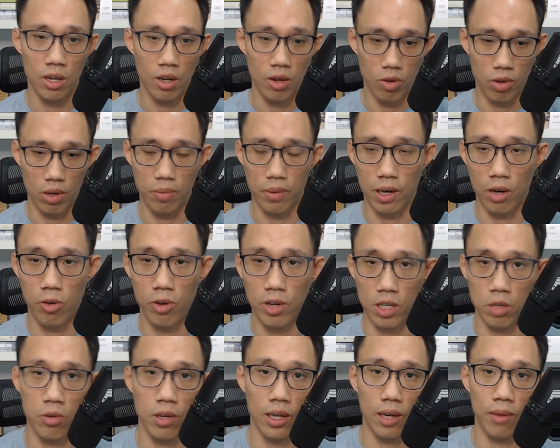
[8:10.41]
whereby
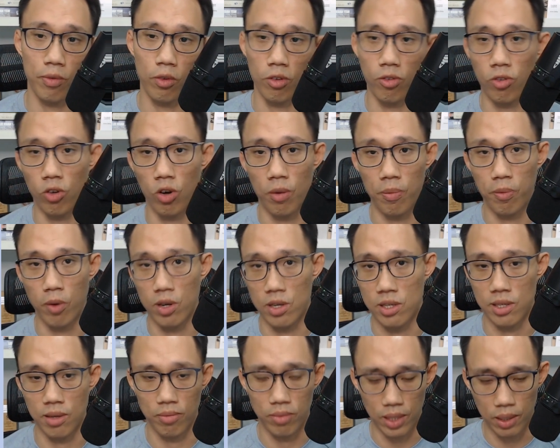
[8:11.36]
rates went up to
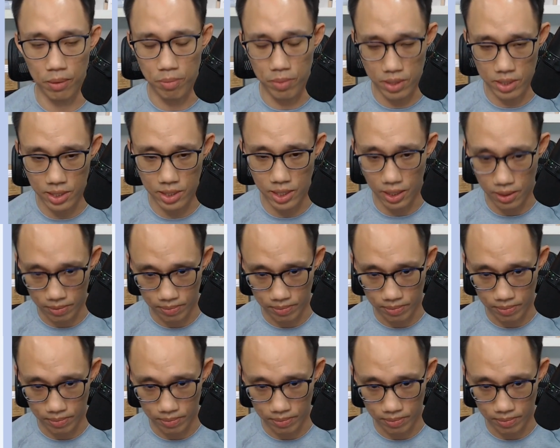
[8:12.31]
4-point-something%.